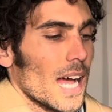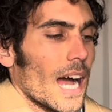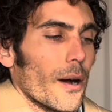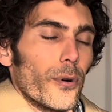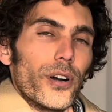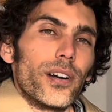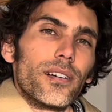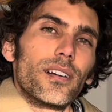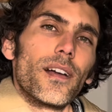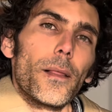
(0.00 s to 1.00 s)
our
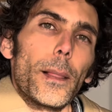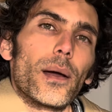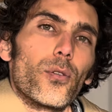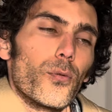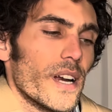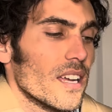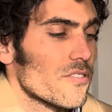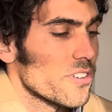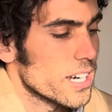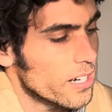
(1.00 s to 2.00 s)
ring
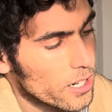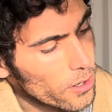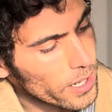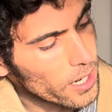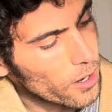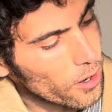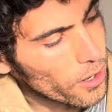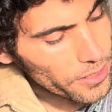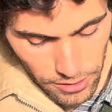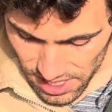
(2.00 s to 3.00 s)
finger going
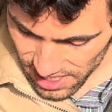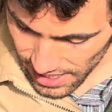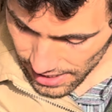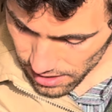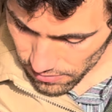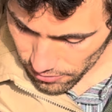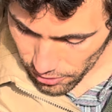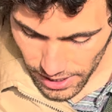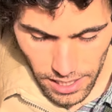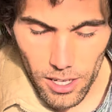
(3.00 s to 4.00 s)
on the 2nd
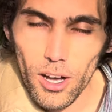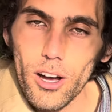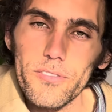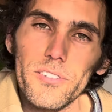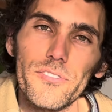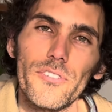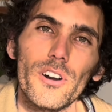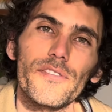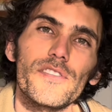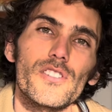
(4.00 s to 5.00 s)
fret of the
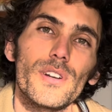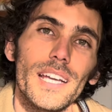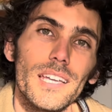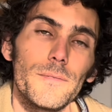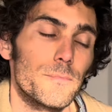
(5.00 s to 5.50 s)
4th string,